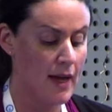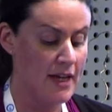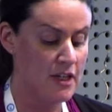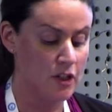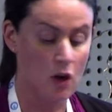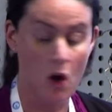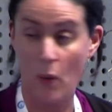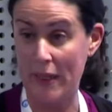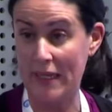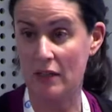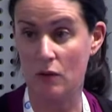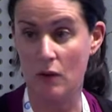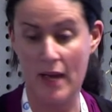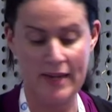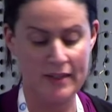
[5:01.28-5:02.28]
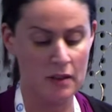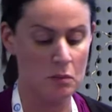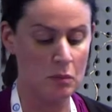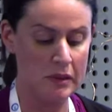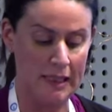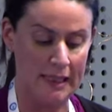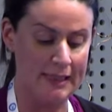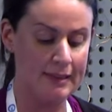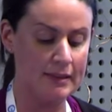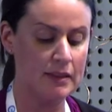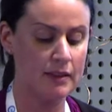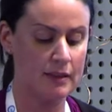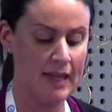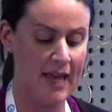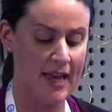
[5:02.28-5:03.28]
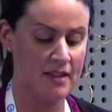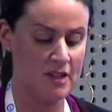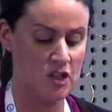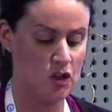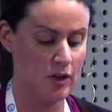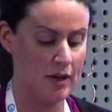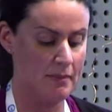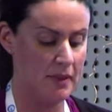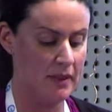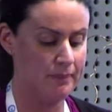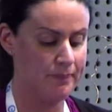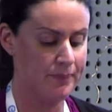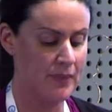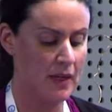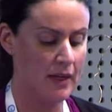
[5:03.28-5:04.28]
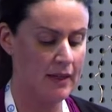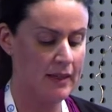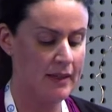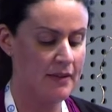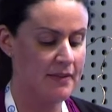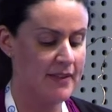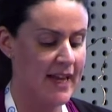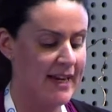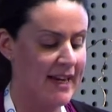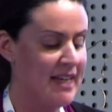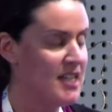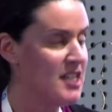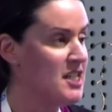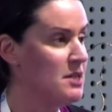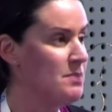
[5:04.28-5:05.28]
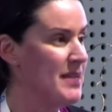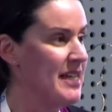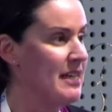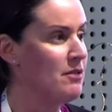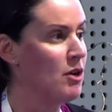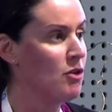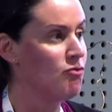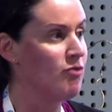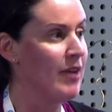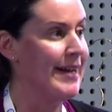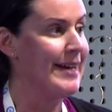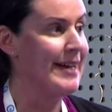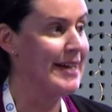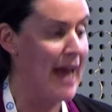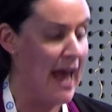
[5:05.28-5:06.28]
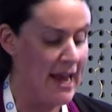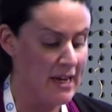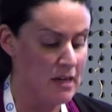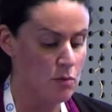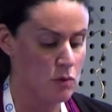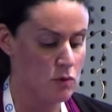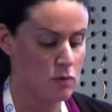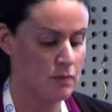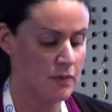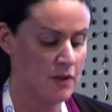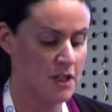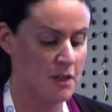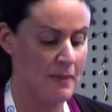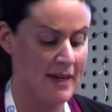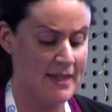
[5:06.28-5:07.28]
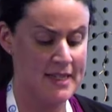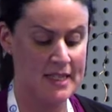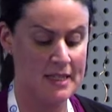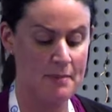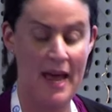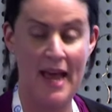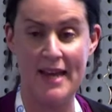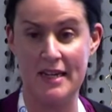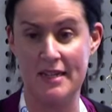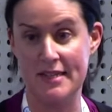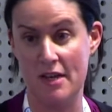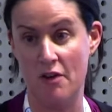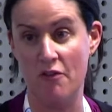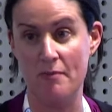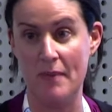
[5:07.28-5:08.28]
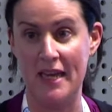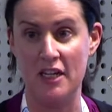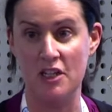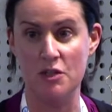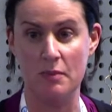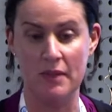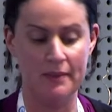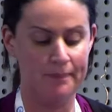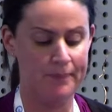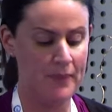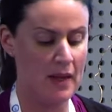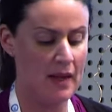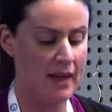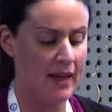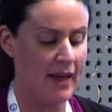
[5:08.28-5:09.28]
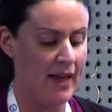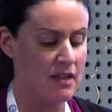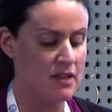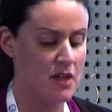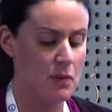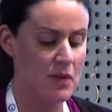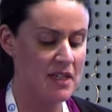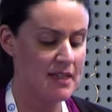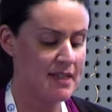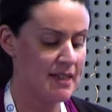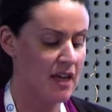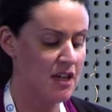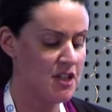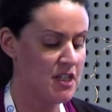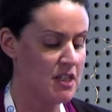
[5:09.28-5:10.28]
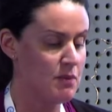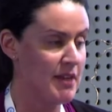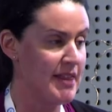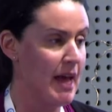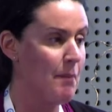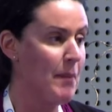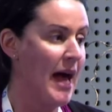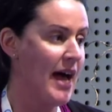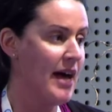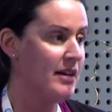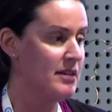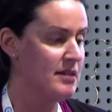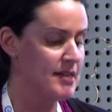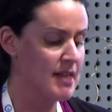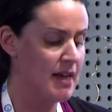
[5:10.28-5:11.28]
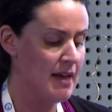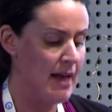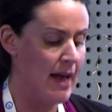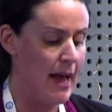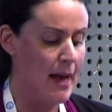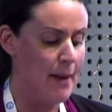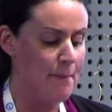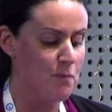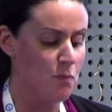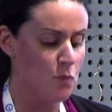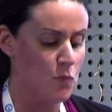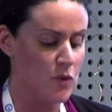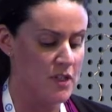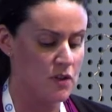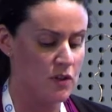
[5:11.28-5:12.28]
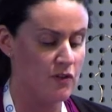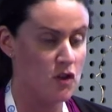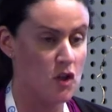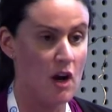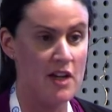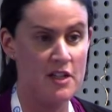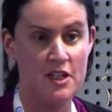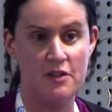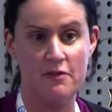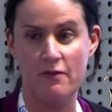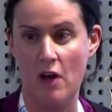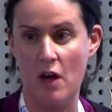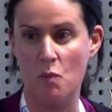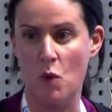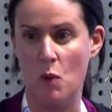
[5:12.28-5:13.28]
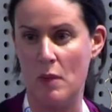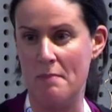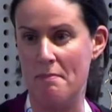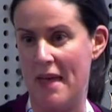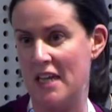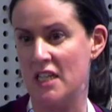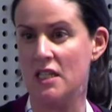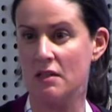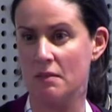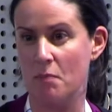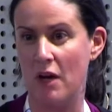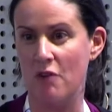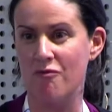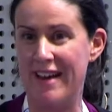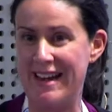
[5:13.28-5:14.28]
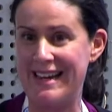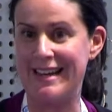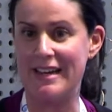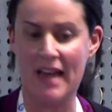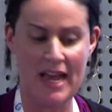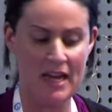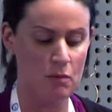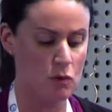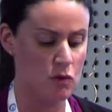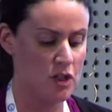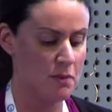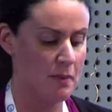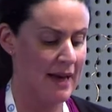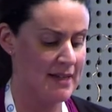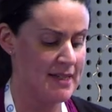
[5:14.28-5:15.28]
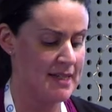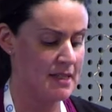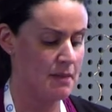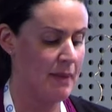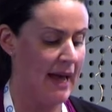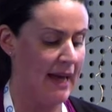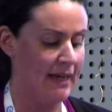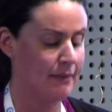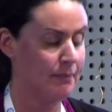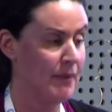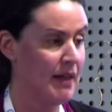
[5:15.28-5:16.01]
undergoing or had completed cancer treatment. They needed to be ready and able to participate in self-management. And so in discussions with our partners, we sort of tried to define what we meant by ready and able to participate.